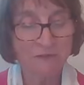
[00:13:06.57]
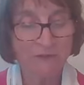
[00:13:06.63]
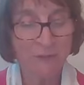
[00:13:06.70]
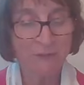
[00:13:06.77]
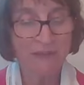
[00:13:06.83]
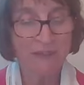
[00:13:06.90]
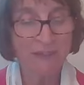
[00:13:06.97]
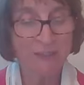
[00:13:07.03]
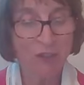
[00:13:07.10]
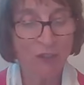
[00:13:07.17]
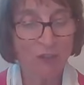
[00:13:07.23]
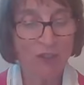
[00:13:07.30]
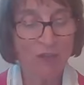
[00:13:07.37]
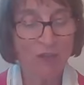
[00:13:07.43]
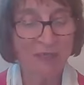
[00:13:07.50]
so that we can
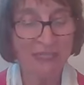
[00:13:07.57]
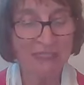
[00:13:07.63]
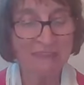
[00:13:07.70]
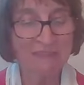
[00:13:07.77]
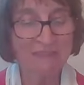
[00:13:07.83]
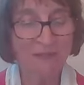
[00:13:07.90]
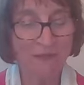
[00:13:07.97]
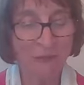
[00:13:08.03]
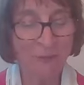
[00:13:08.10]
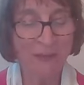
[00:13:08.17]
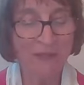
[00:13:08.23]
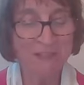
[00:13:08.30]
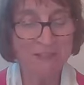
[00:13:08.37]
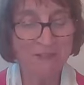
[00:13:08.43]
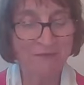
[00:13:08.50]
all answer the
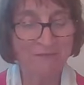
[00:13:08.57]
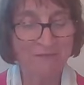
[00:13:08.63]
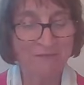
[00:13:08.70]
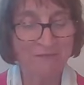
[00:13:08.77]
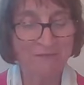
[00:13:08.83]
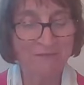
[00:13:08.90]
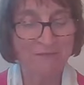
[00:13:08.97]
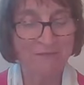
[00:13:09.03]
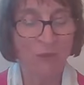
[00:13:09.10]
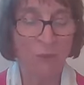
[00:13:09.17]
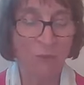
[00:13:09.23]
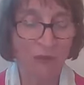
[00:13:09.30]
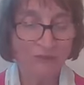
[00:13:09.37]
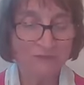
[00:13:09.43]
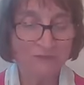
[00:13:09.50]
question,
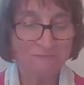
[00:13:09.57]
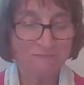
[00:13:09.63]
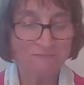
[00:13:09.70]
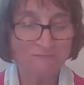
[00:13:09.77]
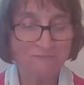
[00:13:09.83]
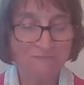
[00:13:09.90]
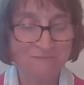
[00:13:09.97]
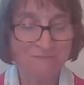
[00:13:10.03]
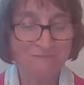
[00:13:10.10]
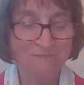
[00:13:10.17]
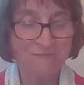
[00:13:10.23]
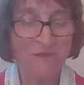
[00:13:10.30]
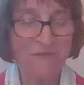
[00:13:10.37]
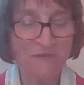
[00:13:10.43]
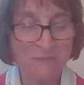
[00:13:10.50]
what?
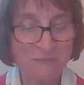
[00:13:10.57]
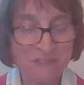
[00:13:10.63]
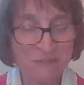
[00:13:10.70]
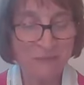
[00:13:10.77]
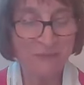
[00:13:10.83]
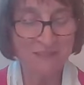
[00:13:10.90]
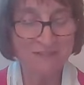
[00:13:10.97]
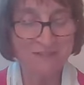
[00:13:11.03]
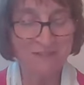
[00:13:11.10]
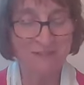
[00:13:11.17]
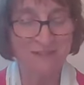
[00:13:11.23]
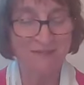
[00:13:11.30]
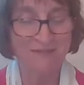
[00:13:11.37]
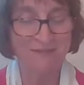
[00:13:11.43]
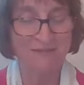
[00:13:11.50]
The
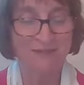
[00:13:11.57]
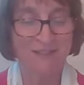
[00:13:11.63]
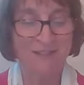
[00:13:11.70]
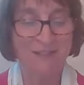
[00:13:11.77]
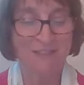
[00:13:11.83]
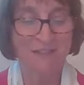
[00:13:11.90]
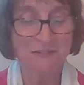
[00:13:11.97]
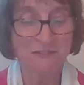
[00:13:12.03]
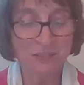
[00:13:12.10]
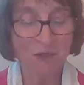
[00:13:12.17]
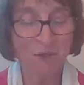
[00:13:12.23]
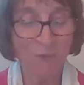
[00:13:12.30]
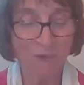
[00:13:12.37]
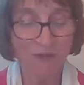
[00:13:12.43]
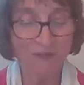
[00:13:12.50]
resurrection.
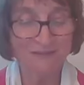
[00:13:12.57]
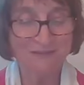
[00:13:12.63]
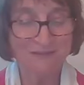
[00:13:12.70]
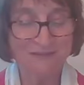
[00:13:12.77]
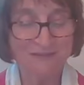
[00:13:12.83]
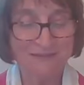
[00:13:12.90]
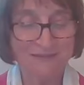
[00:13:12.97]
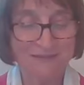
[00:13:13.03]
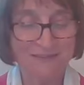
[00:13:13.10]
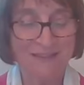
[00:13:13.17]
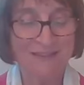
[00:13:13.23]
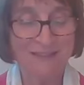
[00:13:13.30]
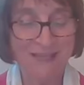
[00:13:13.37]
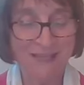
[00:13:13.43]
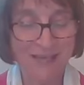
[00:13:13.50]
So what?
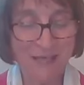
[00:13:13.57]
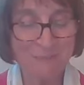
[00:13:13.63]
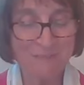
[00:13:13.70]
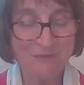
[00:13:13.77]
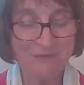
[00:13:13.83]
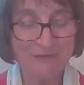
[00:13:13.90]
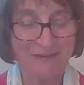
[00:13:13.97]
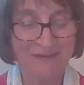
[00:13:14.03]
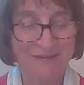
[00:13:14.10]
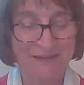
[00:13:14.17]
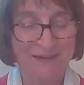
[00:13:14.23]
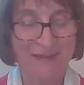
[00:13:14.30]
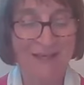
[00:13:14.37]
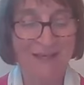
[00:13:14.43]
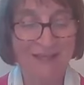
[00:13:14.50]
It happened.
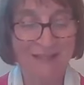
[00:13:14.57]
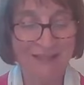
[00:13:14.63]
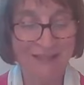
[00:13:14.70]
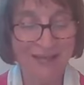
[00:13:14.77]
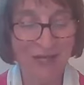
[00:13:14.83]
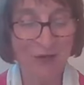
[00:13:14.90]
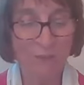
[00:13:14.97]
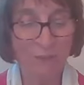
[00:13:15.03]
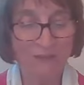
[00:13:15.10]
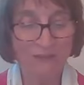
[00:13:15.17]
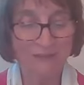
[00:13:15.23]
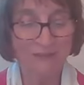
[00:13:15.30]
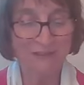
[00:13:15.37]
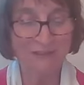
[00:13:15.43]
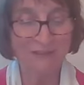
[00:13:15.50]
And now
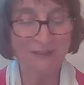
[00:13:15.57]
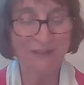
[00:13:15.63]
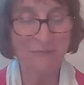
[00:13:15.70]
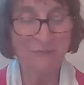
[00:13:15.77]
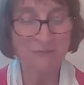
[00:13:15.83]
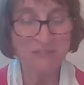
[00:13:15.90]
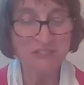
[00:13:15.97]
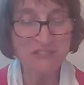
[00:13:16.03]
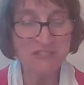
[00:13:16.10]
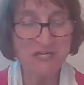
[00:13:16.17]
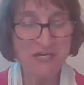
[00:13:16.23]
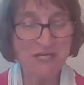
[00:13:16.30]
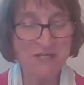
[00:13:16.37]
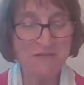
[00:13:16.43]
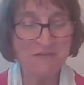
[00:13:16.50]
what? We
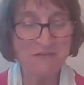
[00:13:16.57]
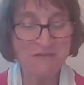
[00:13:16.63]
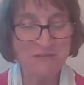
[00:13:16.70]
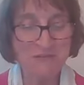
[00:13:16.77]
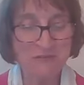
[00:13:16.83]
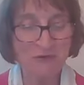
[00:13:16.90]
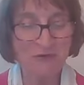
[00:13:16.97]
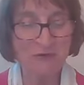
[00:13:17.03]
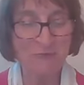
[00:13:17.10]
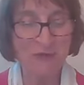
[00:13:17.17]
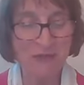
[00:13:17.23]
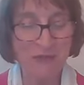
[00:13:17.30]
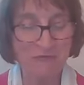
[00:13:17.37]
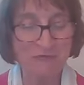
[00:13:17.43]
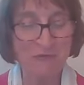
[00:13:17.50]
share the
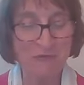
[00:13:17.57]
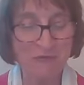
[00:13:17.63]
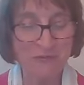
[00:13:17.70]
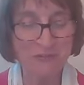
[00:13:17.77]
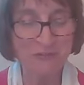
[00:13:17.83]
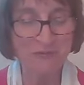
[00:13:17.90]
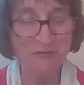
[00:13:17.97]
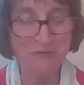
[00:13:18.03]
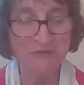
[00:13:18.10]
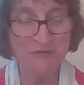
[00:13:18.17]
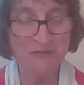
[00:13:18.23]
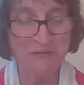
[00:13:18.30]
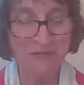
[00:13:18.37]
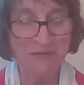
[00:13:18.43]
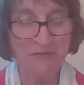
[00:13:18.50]
story of good
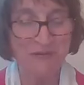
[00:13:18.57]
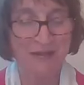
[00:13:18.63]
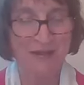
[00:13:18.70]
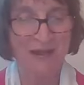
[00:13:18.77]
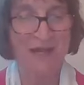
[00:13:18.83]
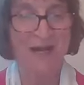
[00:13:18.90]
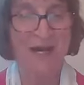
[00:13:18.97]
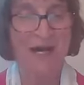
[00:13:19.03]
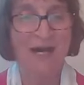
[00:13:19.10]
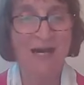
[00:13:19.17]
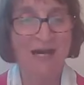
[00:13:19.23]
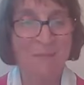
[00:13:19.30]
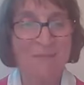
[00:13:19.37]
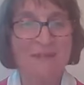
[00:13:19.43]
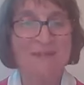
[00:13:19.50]
news.
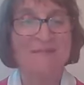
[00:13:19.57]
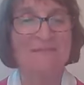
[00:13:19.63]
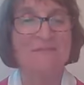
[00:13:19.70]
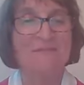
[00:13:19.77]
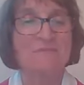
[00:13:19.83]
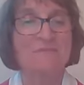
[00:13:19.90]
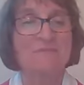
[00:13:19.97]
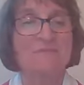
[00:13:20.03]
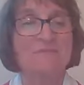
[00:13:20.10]
Amen.